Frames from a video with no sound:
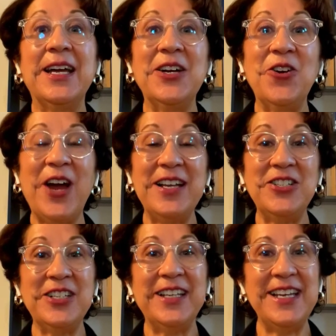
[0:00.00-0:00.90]

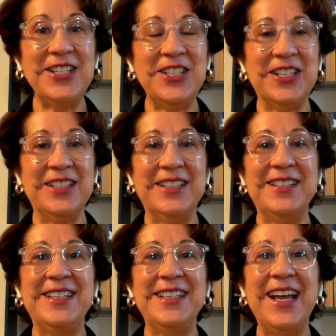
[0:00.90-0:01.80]

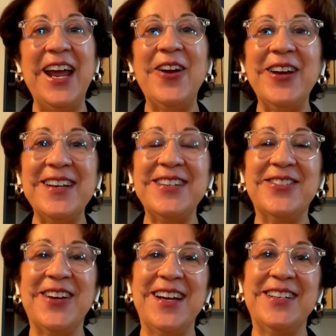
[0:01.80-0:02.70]
Congratulations to the area
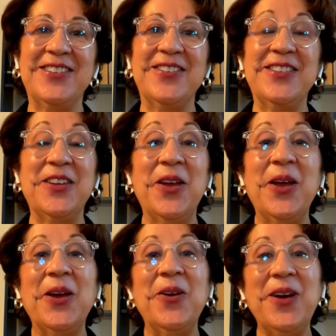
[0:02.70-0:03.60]
directors
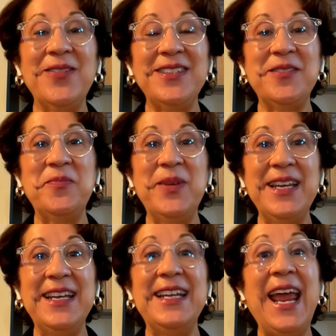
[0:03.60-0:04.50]
who have
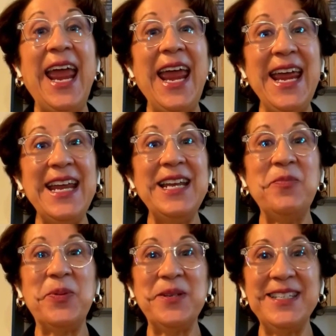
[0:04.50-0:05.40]
submitted
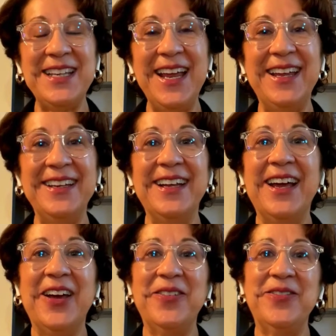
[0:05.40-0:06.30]
80%
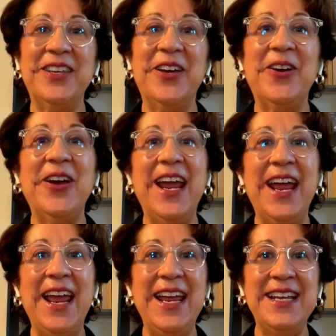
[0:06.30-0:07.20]
of their
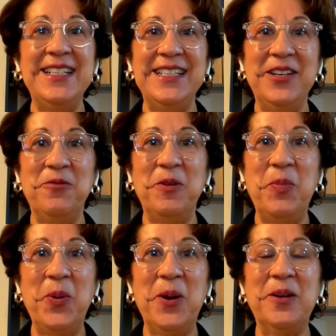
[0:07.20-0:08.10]
AD
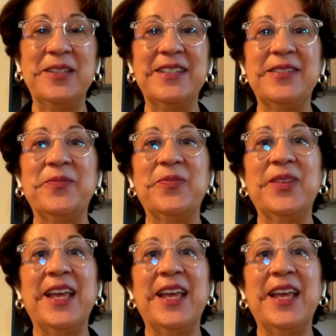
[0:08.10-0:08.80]
reports.